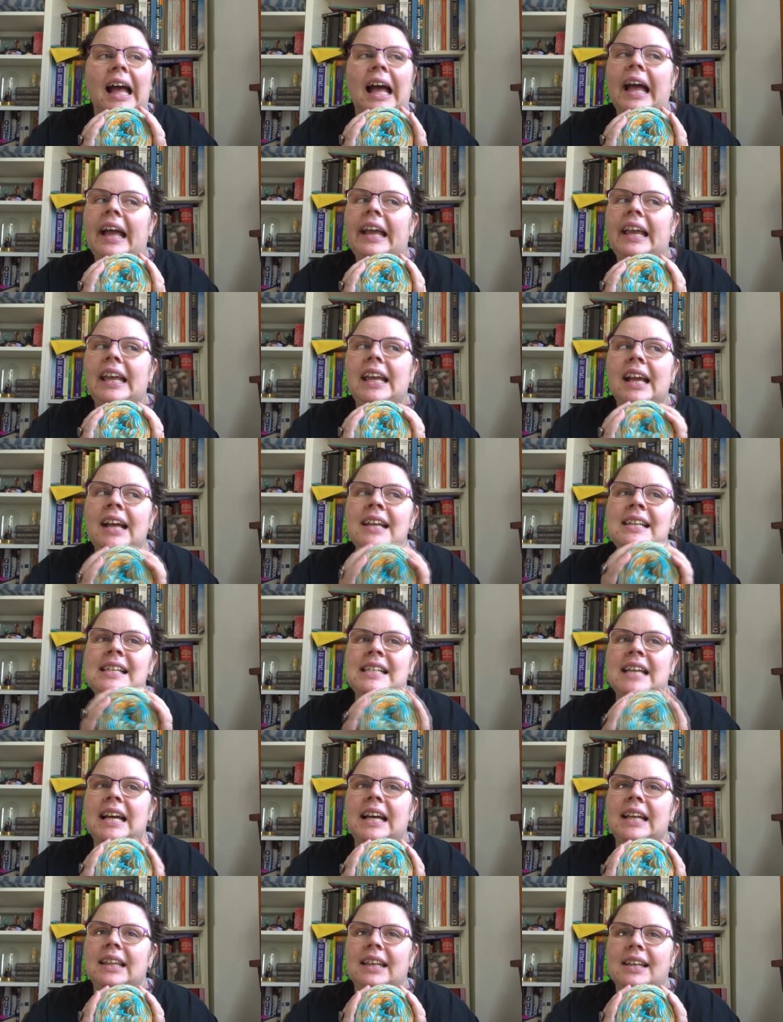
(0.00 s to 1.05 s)
He hasn't
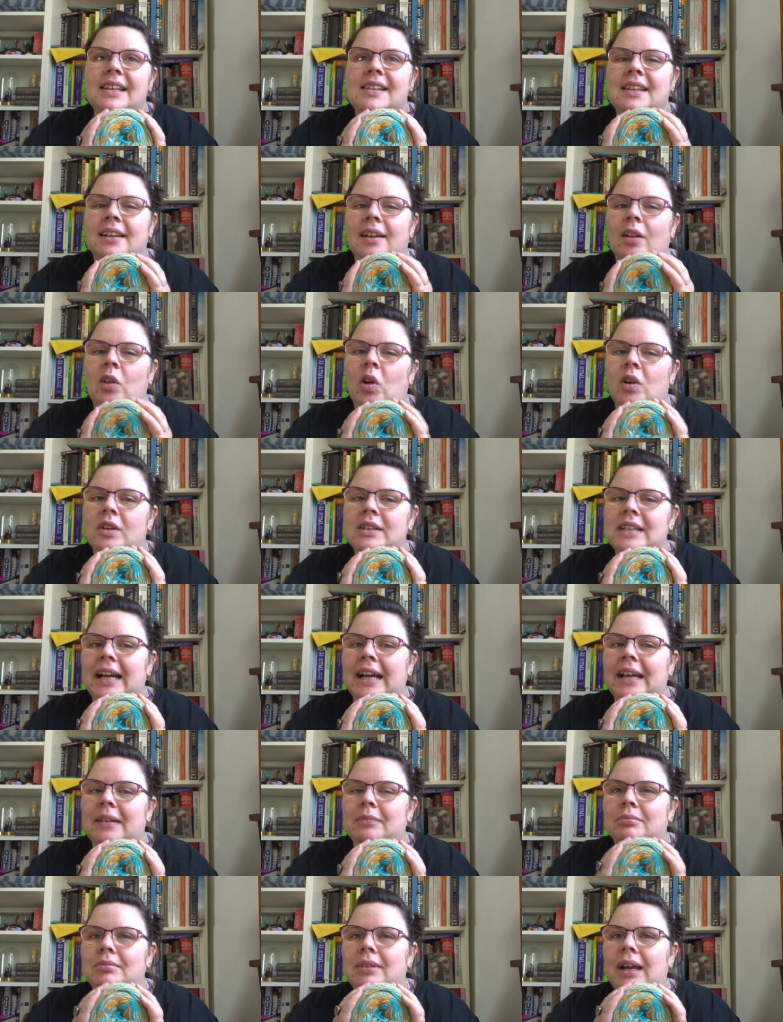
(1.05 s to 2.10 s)
dyed this in a long
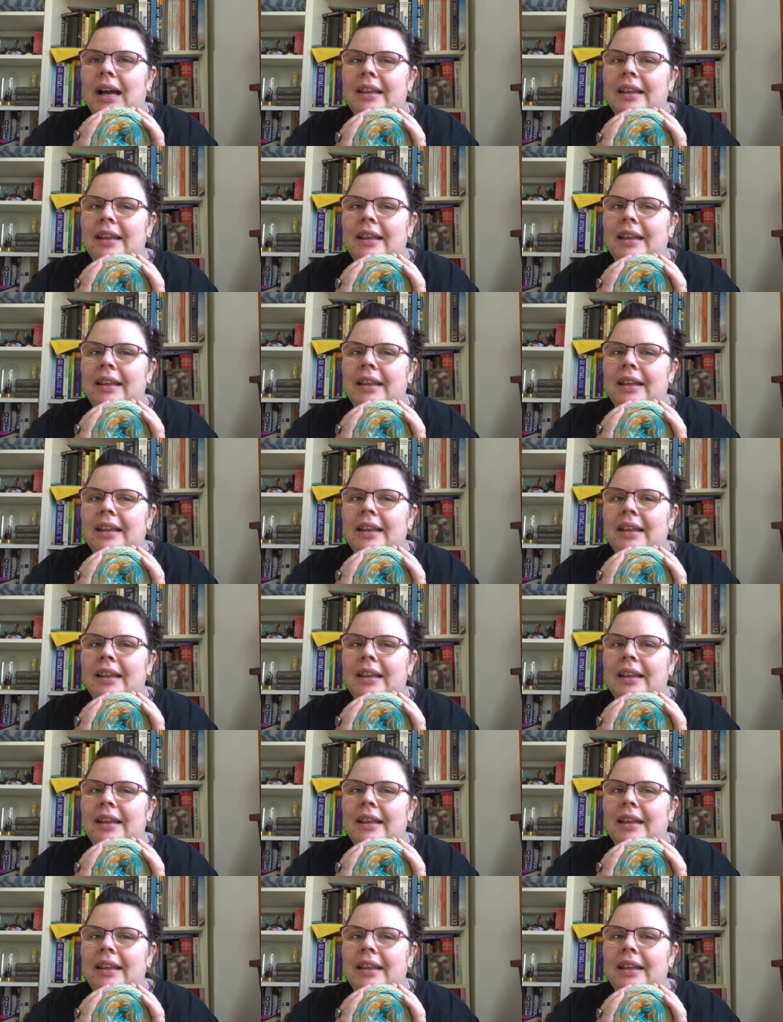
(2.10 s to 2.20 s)
time.